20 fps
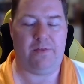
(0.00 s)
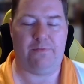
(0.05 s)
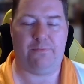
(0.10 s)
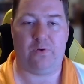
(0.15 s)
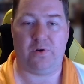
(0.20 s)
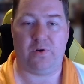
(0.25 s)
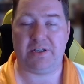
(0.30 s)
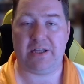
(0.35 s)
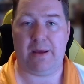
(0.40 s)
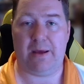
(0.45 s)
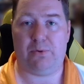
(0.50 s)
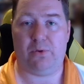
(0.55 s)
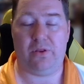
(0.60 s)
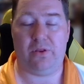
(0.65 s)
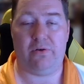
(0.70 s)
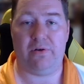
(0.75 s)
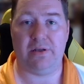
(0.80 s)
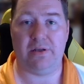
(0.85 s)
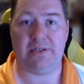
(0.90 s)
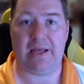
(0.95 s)
For example,
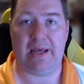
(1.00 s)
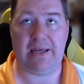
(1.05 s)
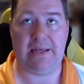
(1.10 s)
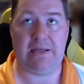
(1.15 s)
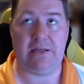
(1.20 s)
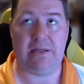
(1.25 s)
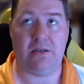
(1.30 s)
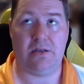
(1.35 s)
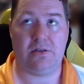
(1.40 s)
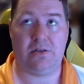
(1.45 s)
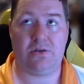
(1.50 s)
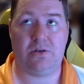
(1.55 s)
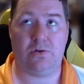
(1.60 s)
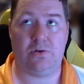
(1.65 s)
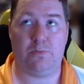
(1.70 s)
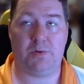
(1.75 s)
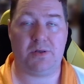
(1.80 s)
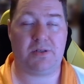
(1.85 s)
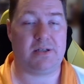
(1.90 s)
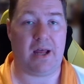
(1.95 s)
there is a
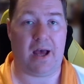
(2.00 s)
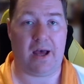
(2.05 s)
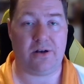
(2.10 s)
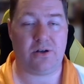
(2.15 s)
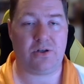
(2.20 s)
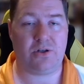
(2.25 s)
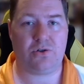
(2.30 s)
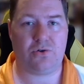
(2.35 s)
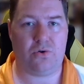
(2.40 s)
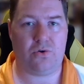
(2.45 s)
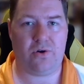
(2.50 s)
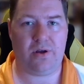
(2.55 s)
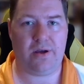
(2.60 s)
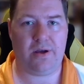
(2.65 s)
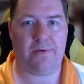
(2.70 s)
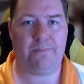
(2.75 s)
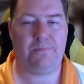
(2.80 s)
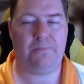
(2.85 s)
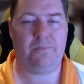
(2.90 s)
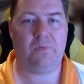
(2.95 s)
Super Star
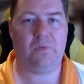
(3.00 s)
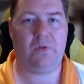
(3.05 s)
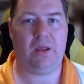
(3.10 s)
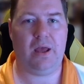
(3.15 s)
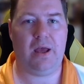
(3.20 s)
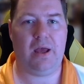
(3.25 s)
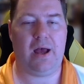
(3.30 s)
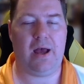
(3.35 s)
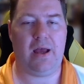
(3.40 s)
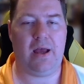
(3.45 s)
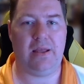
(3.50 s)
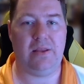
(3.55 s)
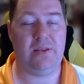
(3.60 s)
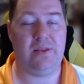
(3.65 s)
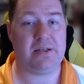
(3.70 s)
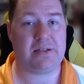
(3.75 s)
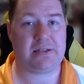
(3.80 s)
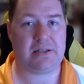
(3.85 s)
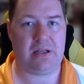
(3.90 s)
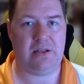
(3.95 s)
Destroyer in
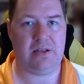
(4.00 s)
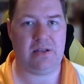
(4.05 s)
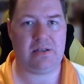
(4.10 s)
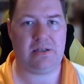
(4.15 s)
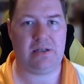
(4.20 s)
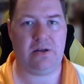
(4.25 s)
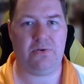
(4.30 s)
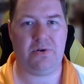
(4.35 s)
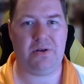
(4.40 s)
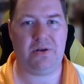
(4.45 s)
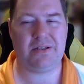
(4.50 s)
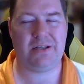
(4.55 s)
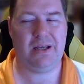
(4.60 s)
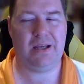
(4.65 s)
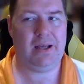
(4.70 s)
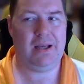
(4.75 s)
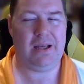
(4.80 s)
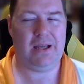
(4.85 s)
this series.